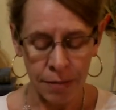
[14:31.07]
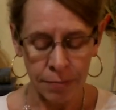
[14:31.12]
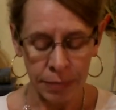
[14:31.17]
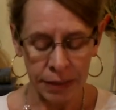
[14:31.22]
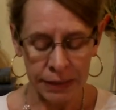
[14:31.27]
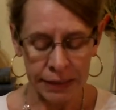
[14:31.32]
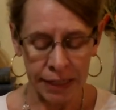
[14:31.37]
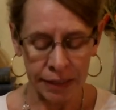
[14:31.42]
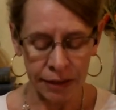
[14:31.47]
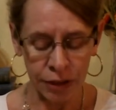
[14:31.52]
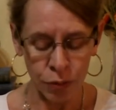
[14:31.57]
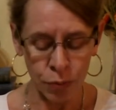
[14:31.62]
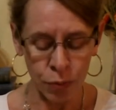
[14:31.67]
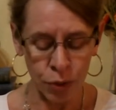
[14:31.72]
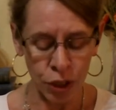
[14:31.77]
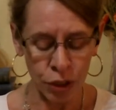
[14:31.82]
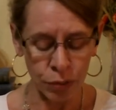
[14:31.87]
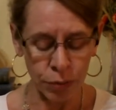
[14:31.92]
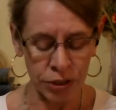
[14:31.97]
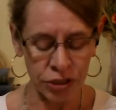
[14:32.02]
But yet the
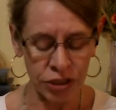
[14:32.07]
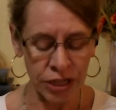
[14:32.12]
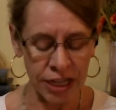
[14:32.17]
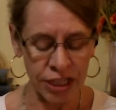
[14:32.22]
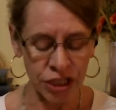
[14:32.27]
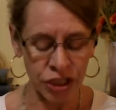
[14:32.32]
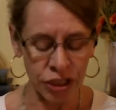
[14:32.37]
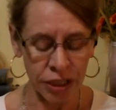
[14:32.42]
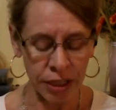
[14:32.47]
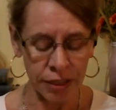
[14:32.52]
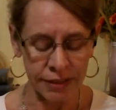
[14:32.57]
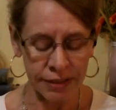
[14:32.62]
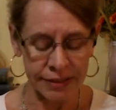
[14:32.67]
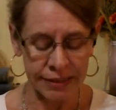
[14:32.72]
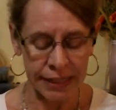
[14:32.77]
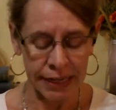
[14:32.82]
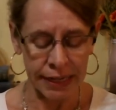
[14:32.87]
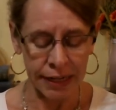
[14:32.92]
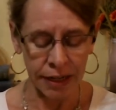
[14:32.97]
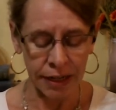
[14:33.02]
word which I shall
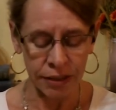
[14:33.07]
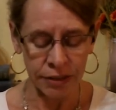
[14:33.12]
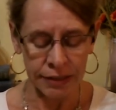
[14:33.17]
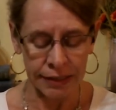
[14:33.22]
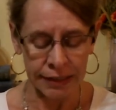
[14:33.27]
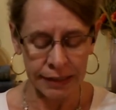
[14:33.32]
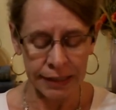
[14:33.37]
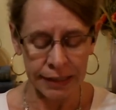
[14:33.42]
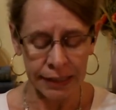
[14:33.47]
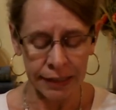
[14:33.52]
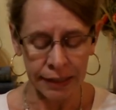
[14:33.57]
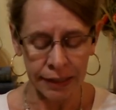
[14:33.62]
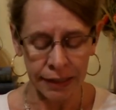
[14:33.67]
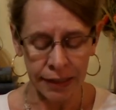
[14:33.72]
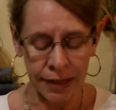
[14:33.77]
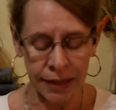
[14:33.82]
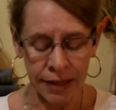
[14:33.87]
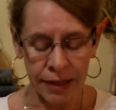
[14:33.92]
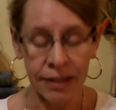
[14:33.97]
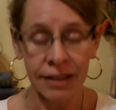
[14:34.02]
say unto thee,
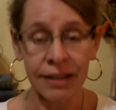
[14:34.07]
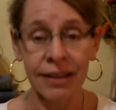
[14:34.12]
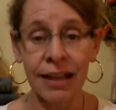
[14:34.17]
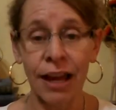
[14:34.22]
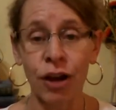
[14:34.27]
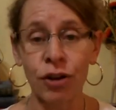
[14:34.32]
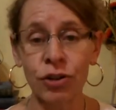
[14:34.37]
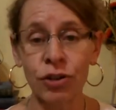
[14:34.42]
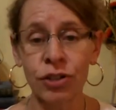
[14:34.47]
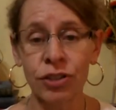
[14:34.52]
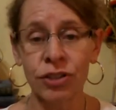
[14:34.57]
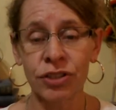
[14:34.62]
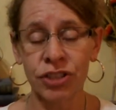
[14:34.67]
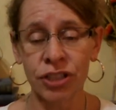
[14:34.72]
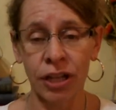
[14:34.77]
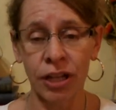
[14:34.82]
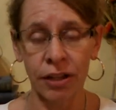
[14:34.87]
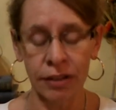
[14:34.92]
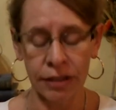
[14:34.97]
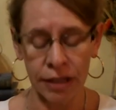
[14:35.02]
thou
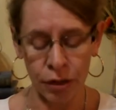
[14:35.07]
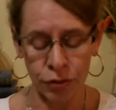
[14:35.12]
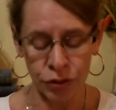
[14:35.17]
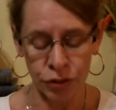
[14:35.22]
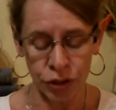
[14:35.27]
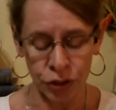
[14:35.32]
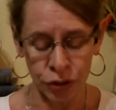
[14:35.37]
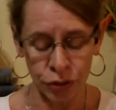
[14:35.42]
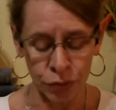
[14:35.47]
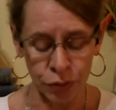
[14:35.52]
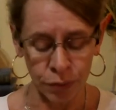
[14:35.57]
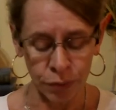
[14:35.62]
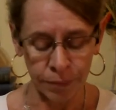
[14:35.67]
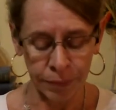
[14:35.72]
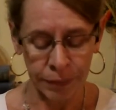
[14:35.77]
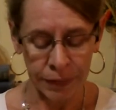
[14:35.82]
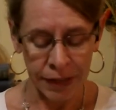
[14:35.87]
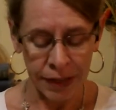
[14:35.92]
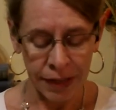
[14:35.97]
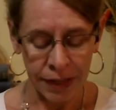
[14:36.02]
shalt thou do.
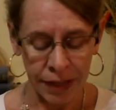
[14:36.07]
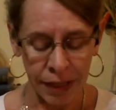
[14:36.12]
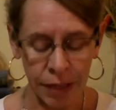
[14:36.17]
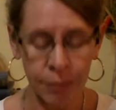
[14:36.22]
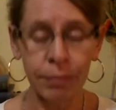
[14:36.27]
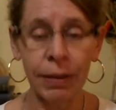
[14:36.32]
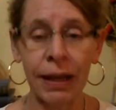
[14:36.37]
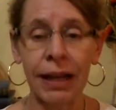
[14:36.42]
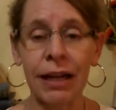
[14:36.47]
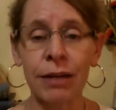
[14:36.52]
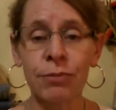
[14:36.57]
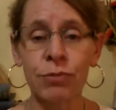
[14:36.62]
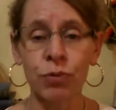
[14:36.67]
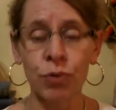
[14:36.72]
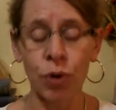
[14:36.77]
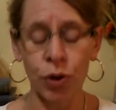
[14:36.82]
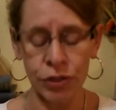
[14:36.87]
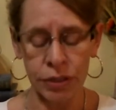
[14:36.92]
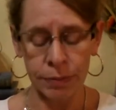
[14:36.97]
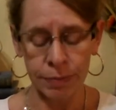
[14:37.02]
And Balaam
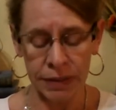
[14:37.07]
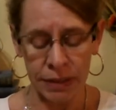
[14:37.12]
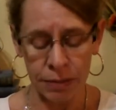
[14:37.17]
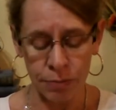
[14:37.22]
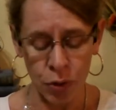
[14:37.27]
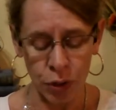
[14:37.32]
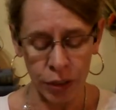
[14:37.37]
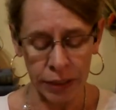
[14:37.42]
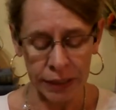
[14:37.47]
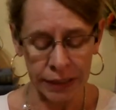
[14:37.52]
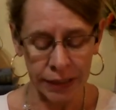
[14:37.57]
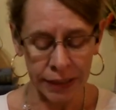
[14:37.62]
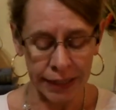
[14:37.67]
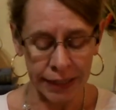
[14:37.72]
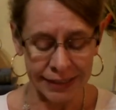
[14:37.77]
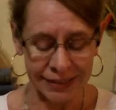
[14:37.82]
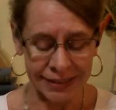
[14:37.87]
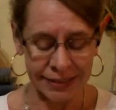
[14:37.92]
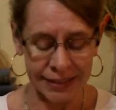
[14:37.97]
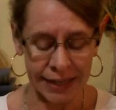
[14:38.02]
rose up in the morning,
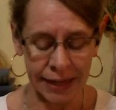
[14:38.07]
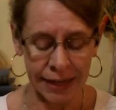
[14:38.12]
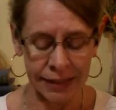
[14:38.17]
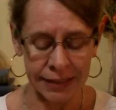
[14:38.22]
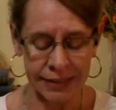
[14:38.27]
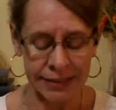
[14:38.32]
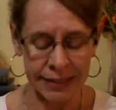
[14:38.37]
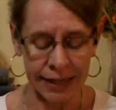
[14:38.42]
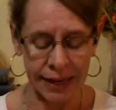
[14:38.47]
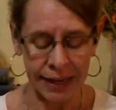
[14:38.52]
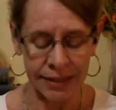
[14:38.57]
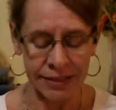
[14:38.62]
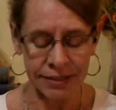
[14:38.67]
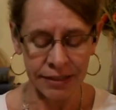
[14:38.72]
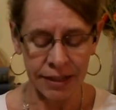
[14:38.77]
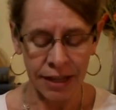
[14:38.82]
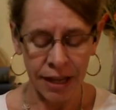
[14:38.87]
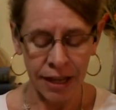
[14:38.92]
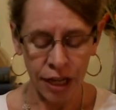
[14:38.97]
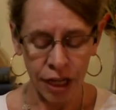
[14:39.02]
and saddled his
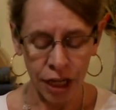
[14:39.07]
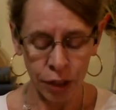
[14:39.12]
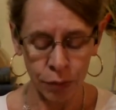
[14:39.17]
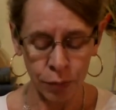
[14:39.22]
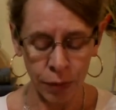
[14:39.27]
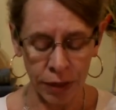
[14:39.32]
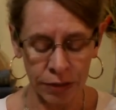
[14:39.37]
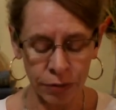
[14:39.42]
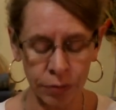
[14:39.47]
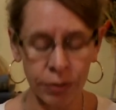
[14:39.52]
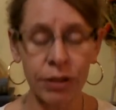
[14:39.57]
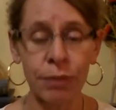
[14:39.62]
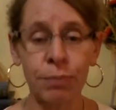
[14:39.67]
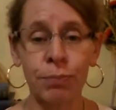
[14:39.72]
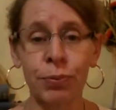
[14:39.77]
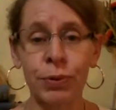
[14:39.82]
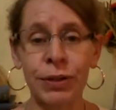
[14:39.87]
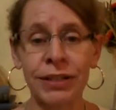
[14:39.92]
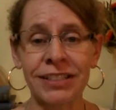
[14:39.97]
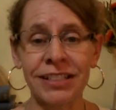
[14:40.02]
ass, and went with the
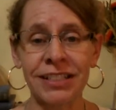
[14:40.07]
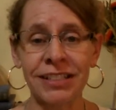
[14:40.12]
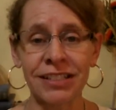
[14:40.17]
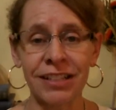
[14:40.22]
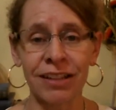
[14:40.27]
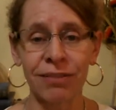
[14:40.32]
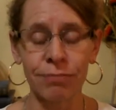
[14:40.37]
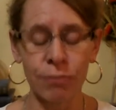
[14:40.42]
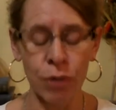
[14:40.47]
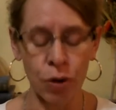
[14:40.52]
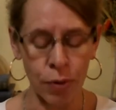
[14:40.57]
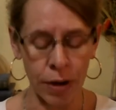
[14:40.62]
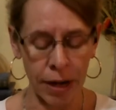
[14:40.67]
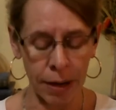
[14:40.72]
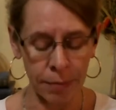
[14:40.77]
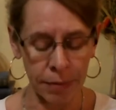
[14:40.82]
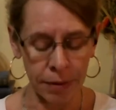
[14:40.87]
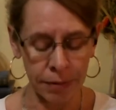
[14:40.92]
princes of Moab.